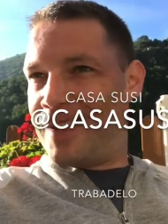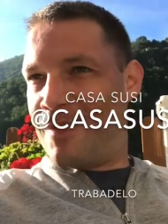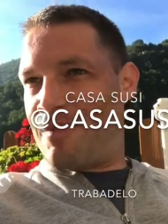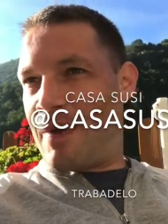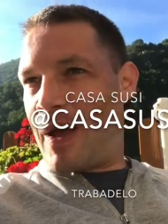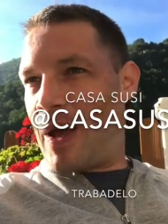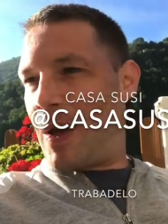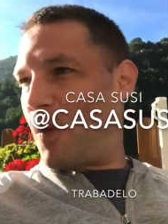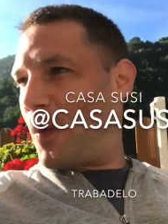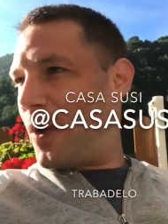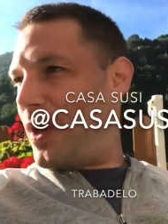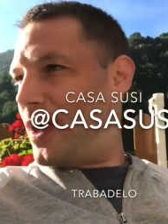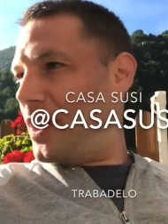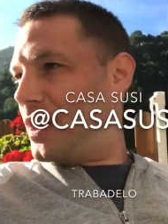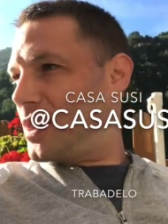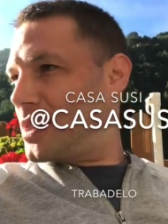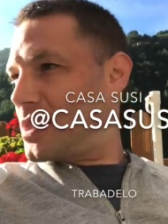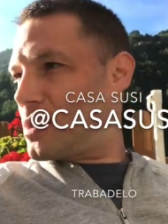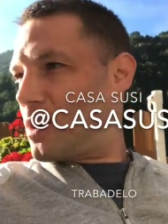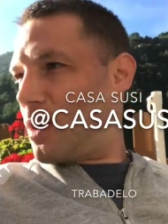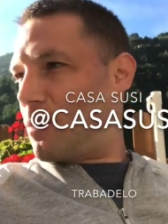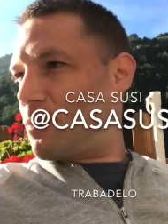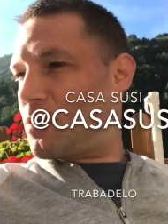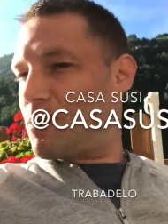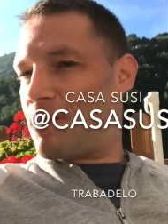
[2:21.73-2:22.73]
a penguin,
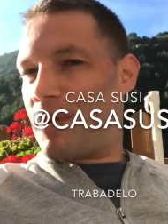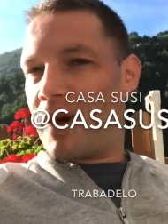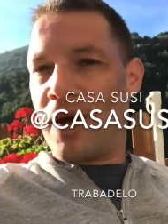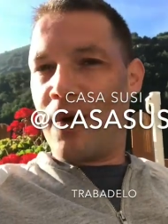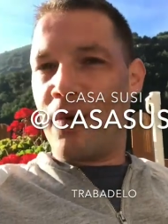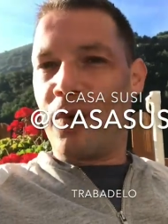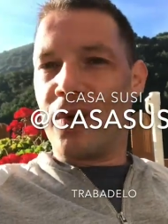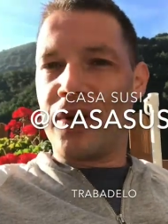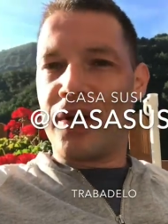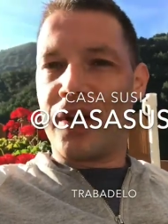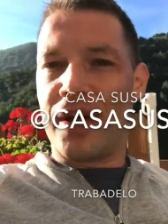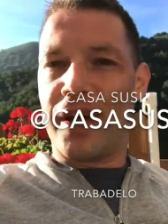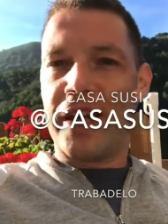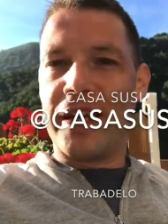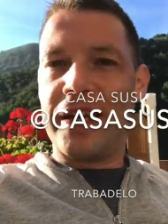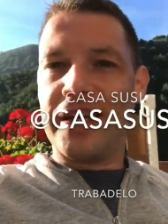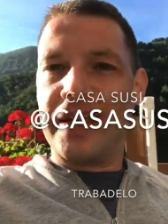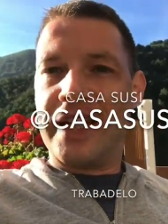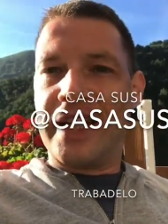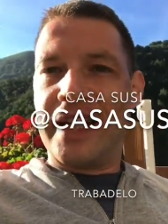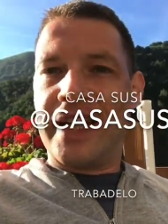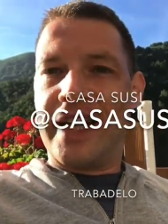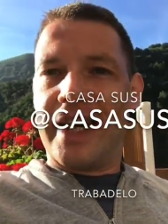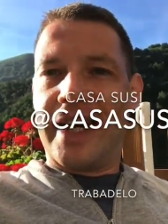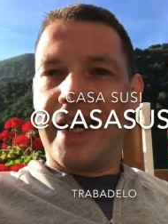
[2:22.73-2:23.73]
stopped by one day
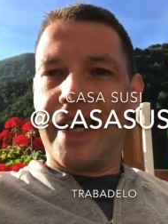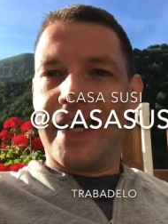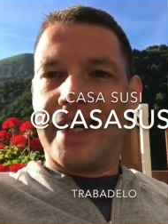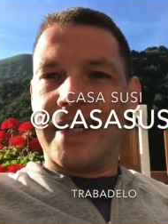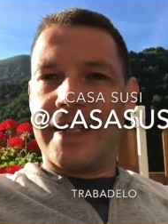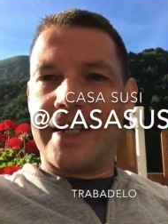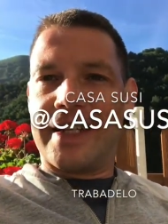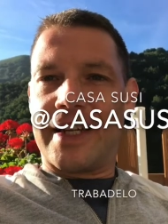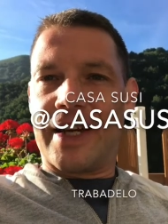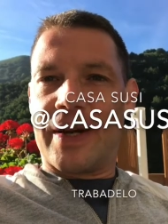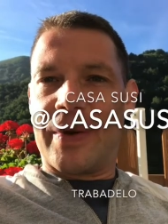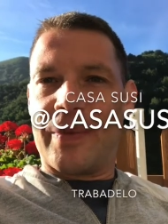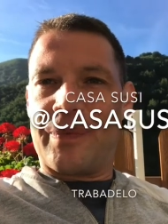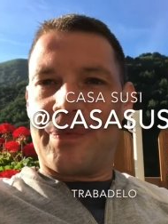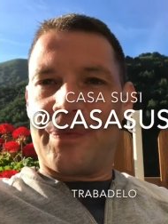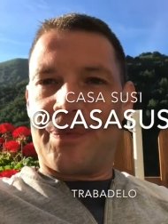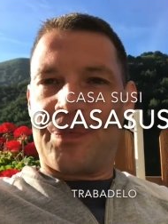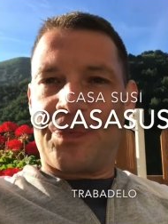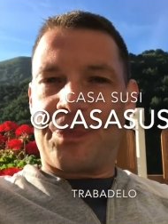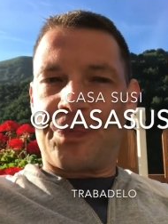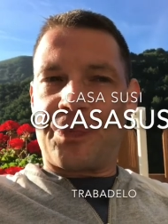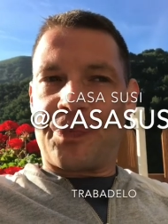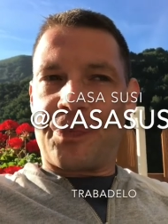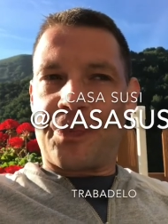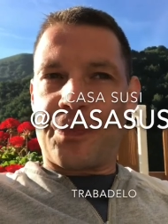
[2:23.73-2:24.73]
and um,
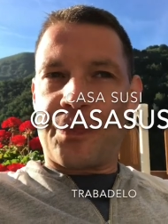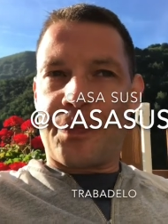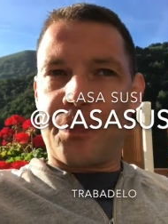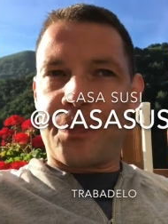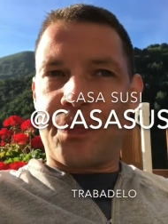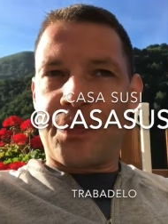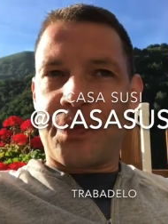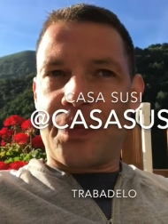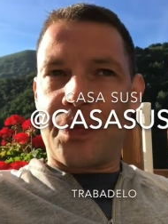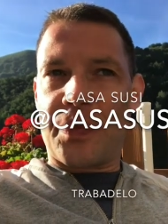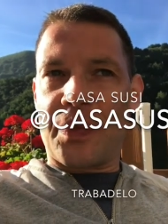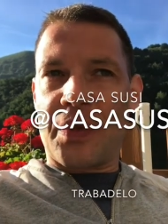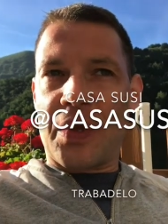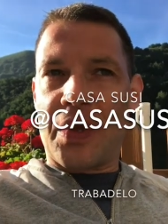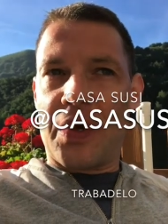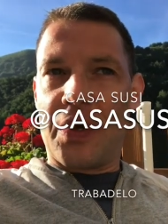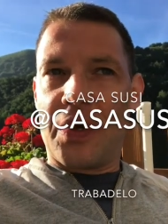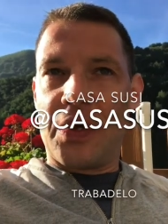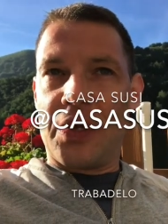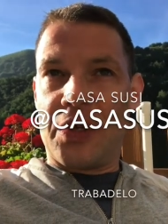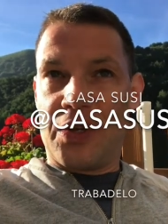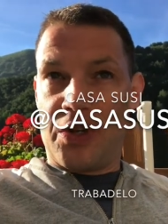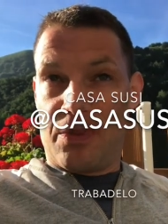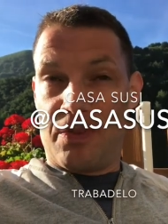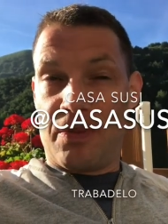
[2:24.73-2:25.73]
Number 30.
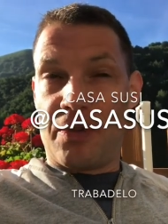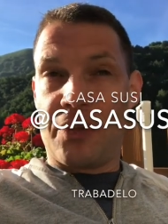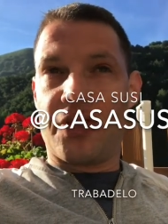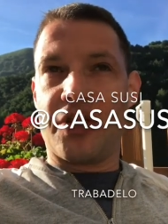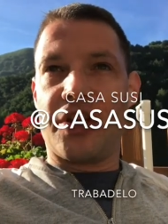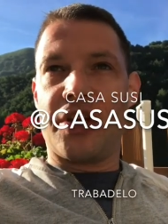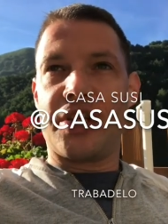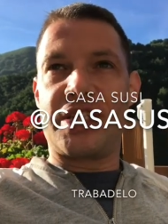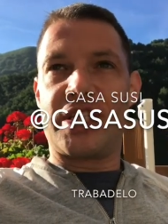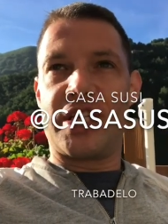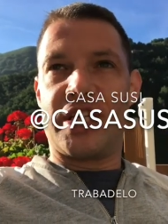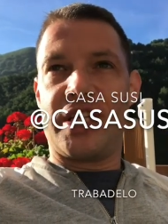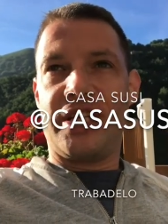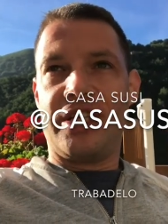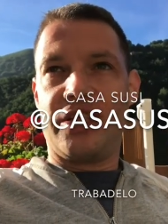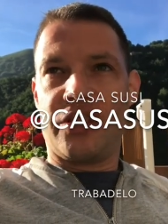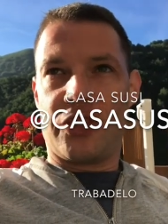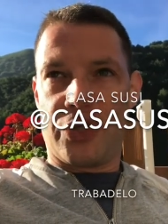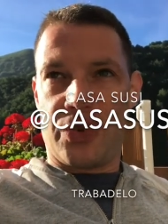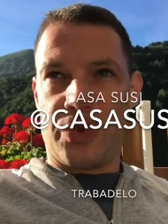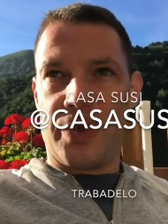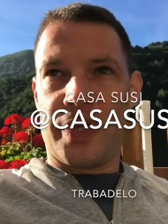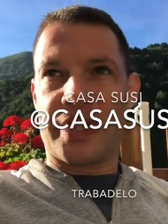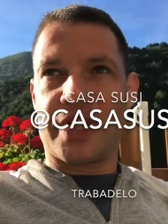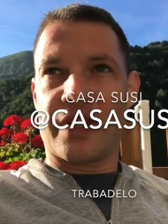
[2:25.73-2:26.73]
Number 30,
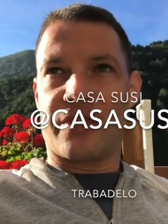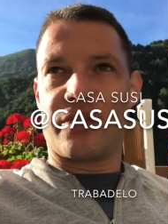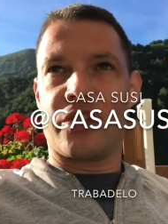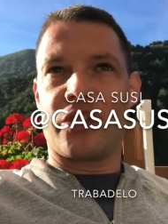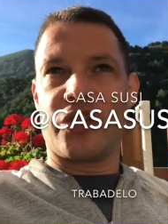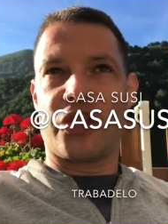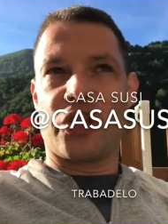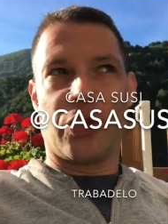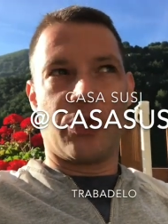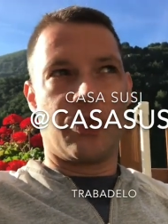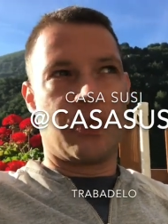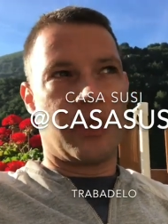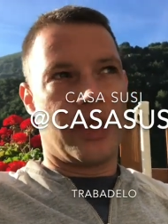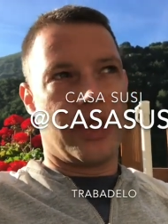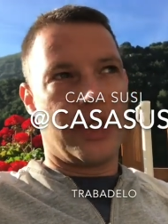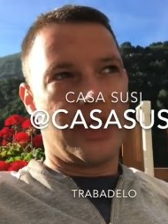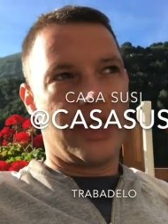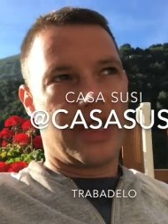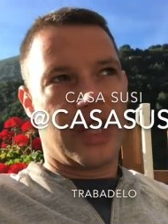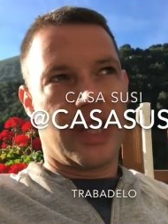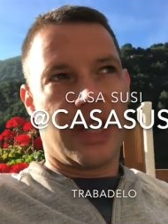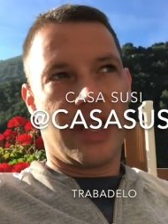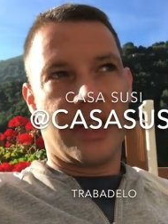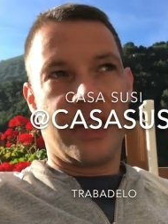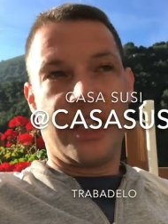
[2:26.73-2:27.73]
two weeks after she
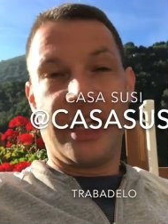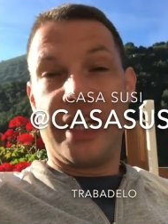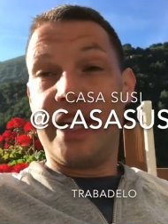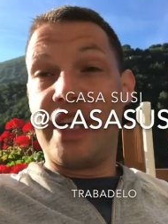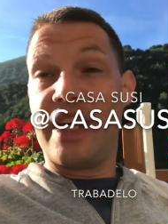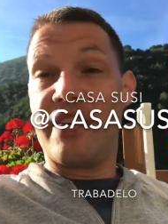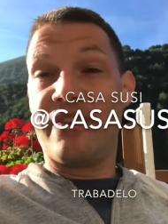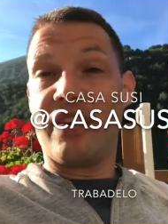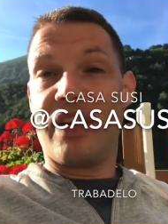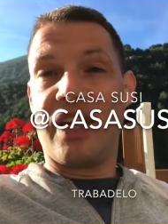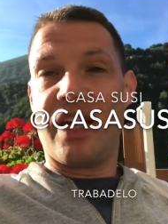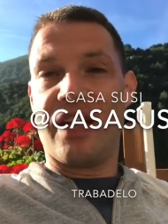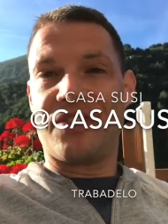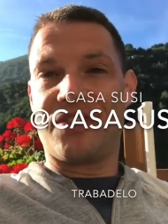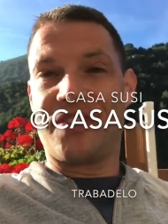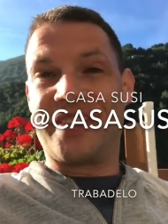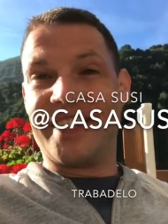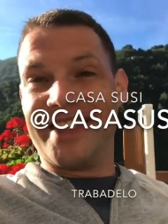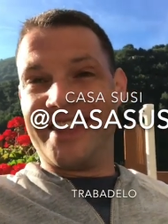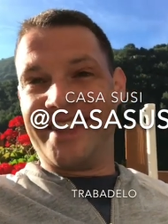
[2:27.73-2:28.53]
opened, and he never left.